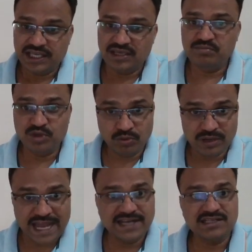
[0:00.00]
if you
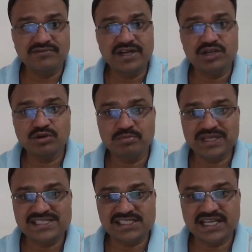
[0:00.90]
like the video
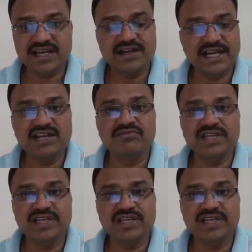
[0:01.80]
please share it